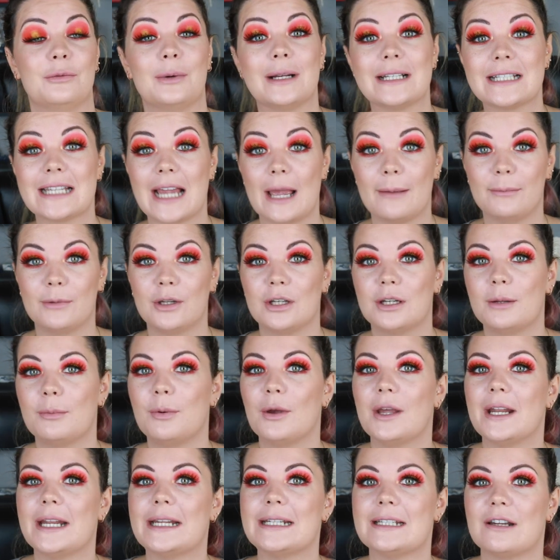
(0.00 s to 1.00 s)
which I'm going to
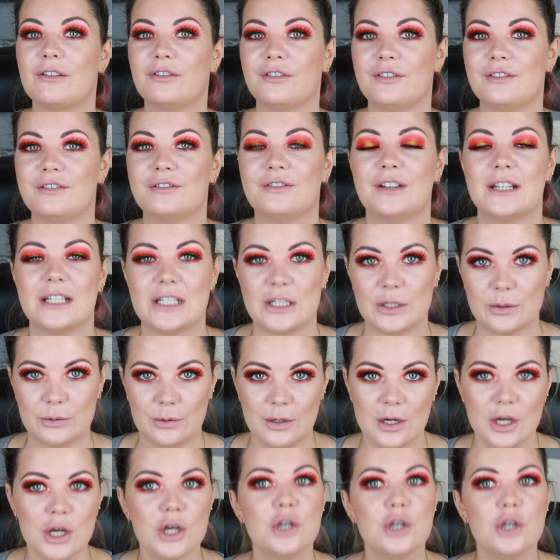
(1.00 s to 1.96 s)
put in a different video.